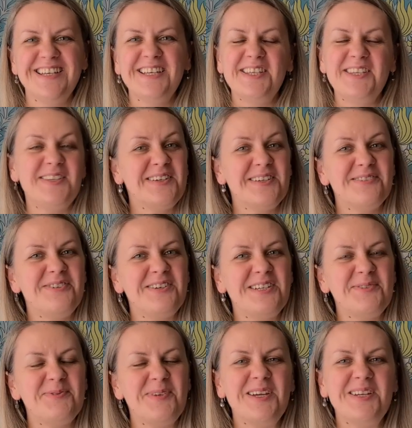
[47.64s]
You can
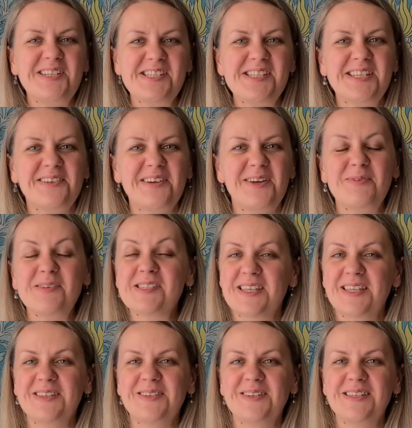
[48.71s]
find me on Instagram,
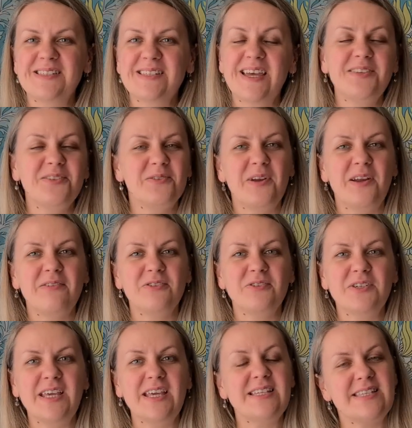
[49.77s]
@skettonits, and on
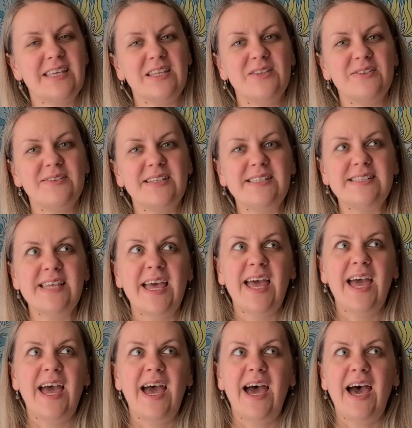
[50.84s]
Ravelry, @skettonits,
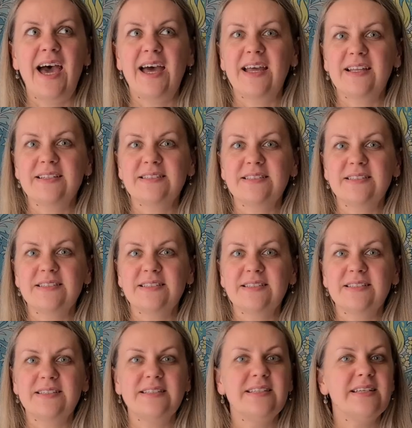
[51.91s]

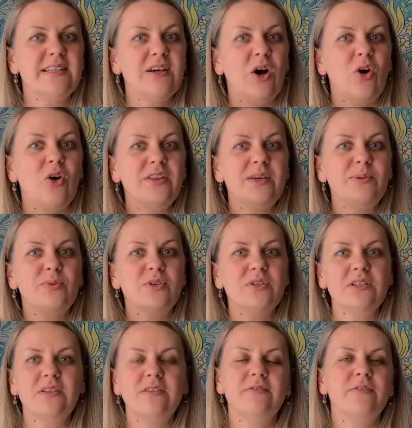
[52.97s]
and all the
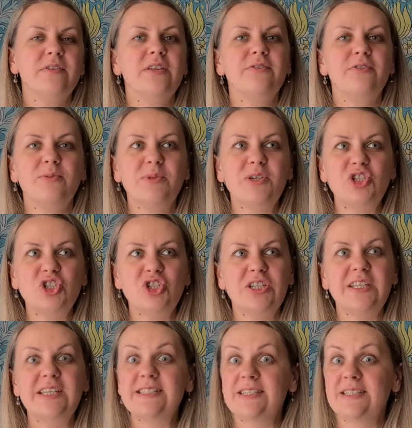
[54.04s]
important information
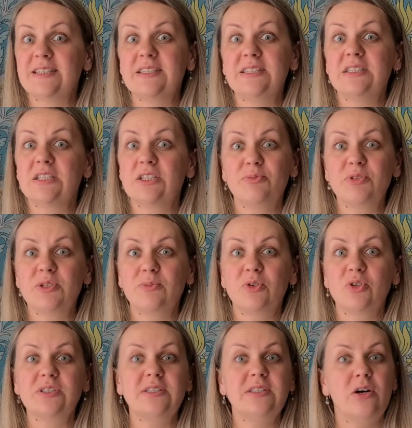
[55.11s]
is in the description
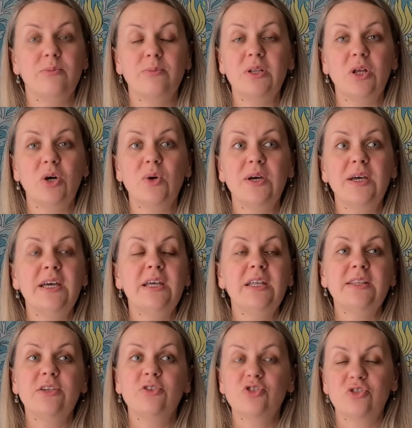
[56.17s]
box down below.
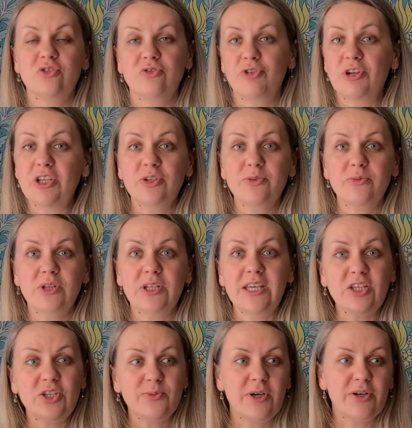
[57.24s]
There's a
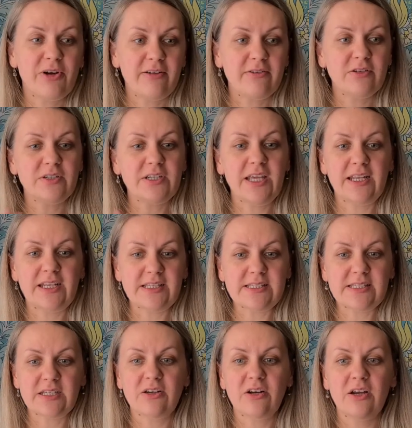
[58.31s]
link to my Ravelry and
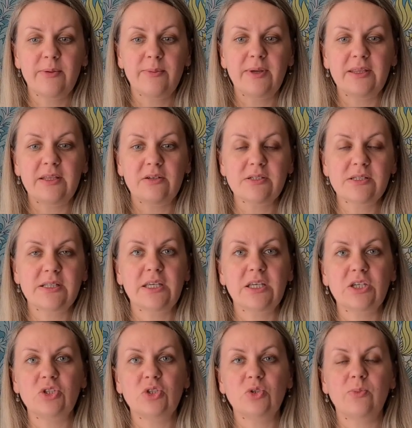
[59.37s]
Instagram, and there's a
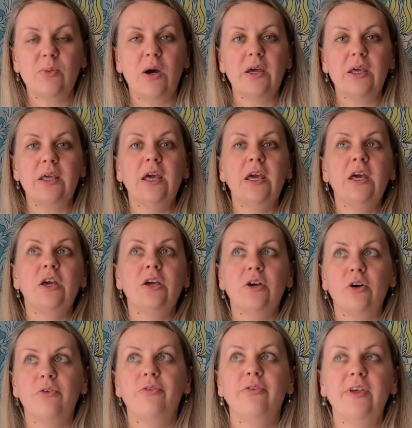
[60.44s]
link to my
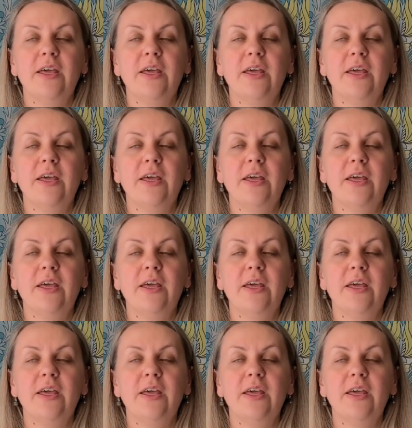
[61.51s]
Ko-fi